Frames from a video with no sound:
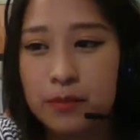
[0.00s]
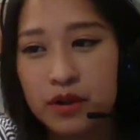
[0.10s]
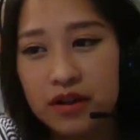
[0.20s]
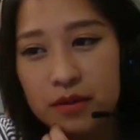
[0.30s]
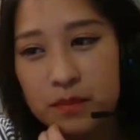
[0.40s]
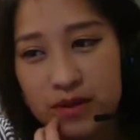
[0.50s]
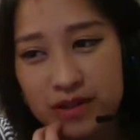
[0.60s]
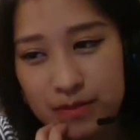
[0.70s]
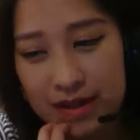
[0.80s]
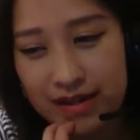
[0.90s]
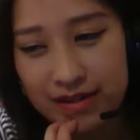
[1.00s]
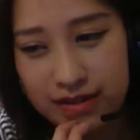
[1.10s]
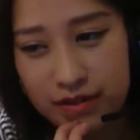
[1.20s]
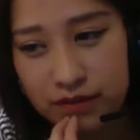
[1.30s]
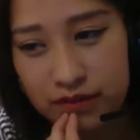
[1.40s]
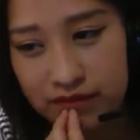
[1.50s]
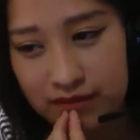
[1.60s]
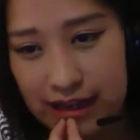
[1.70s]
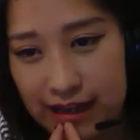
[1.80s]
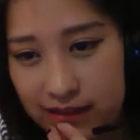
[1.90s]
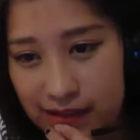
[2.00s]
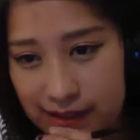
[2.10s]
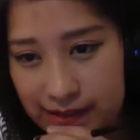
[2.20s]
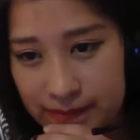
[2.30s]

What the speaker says: put in perspective that like